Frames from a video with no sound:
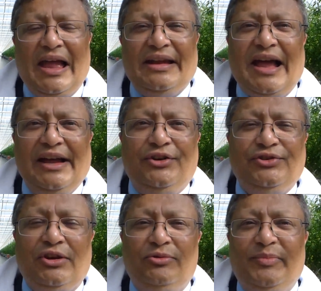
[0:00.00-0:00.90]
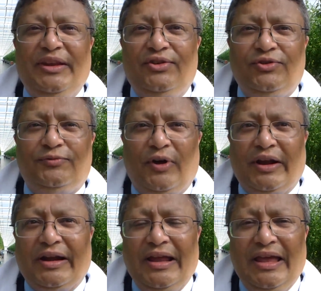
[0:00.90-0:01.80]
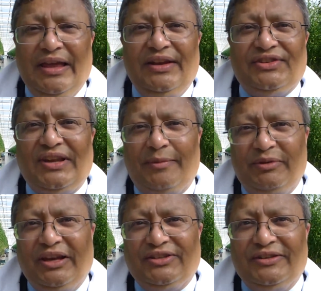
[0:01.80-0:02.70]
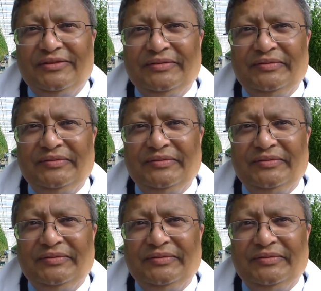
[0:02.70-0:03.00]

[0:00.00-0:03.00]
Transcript: and hydrogen will be used for industrial application.